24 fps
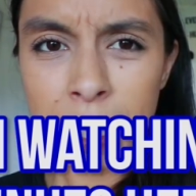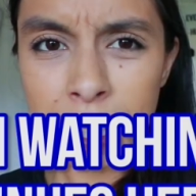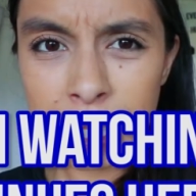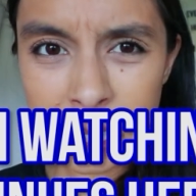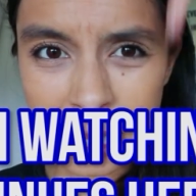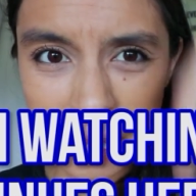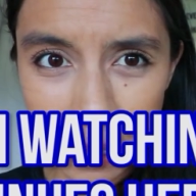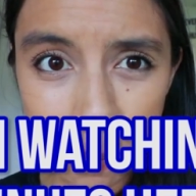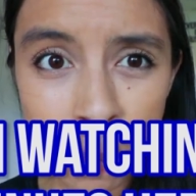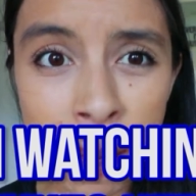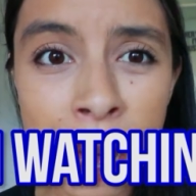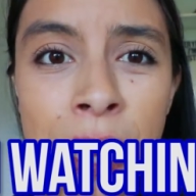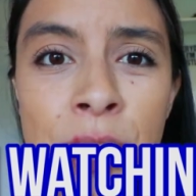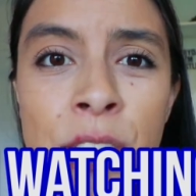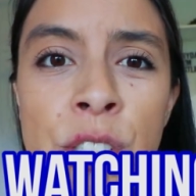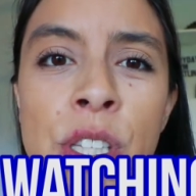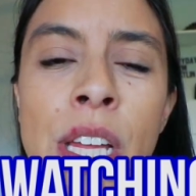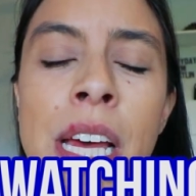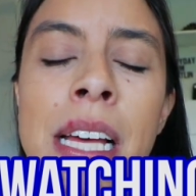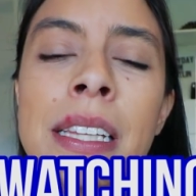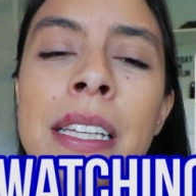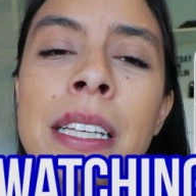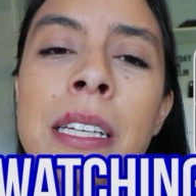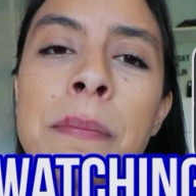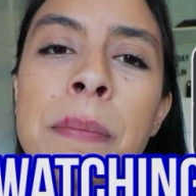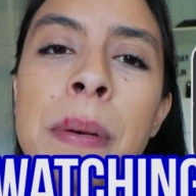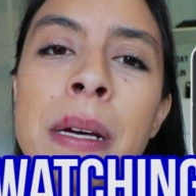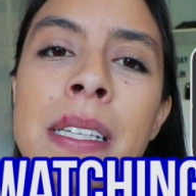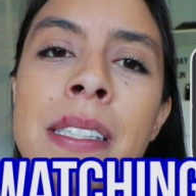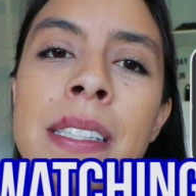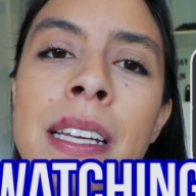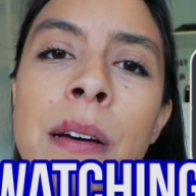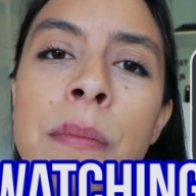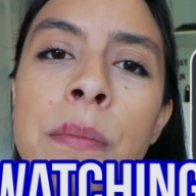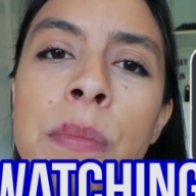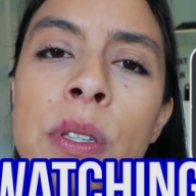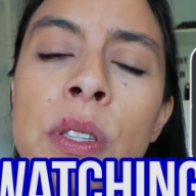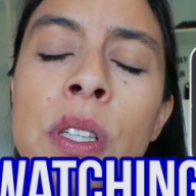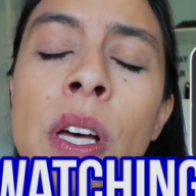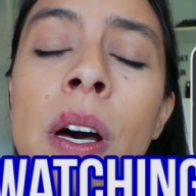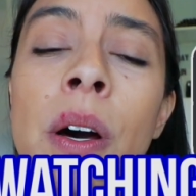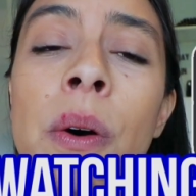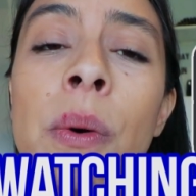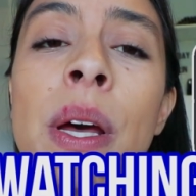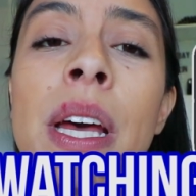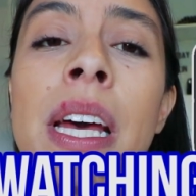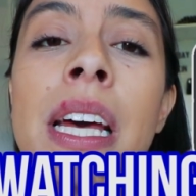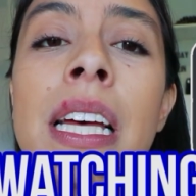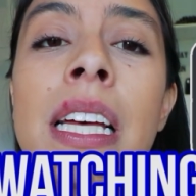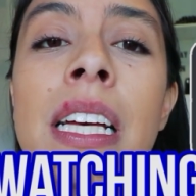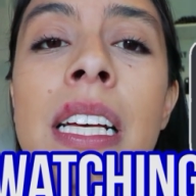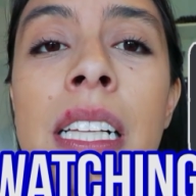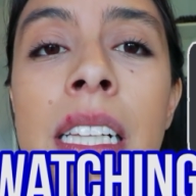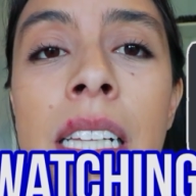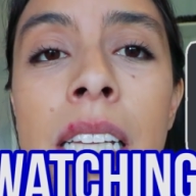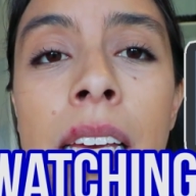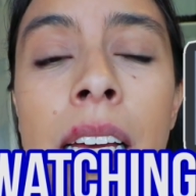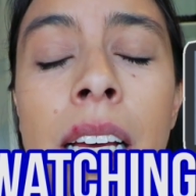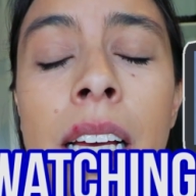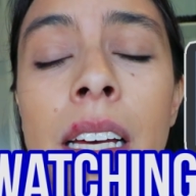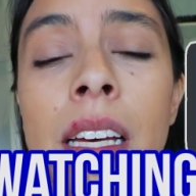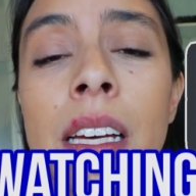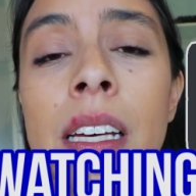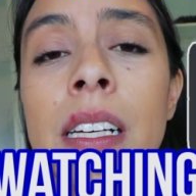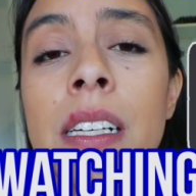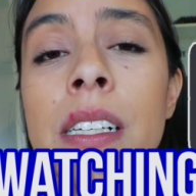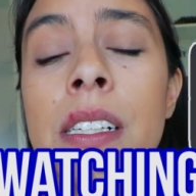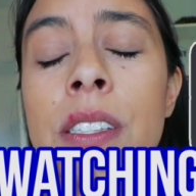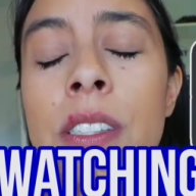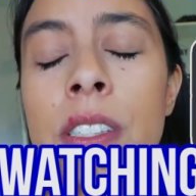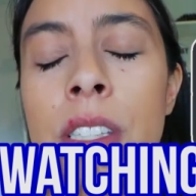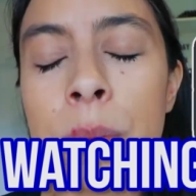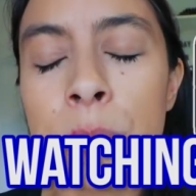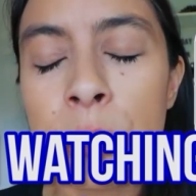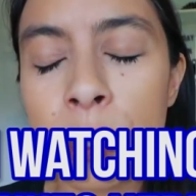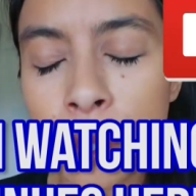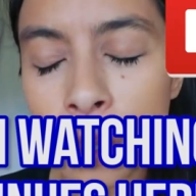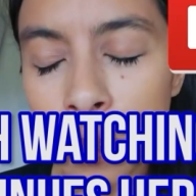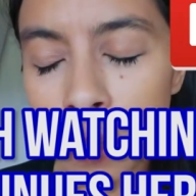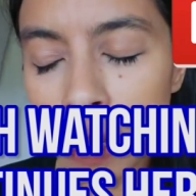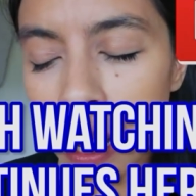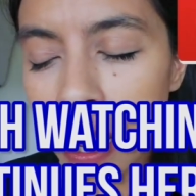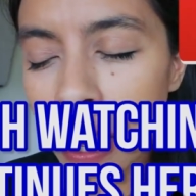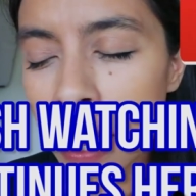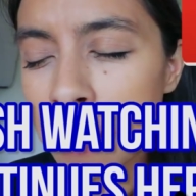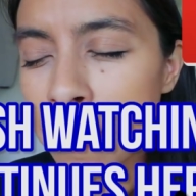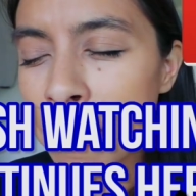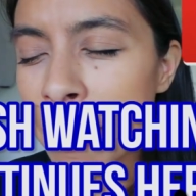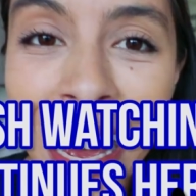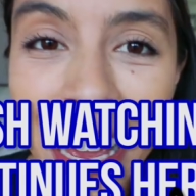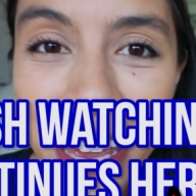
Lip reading: Smash that link button down below. Click subscribe.